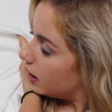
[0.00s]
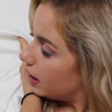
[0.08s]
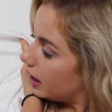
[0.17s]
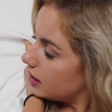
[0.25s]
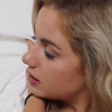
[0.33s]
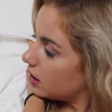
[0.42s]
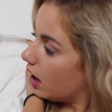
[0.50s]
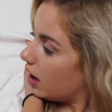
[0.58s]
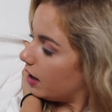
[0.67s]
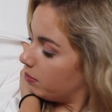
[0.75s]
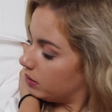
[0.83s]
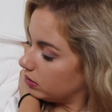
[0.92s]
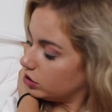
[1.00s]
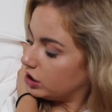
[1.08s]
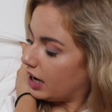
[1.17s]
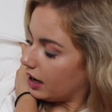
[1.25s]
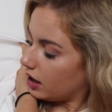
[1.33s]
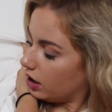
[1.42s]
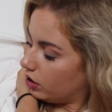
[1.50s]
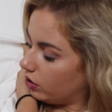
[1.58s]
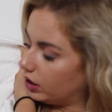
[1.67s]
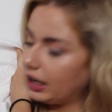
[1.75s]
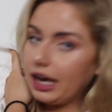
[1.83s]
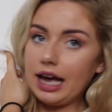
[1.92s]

It's got a milkshake, a cookie,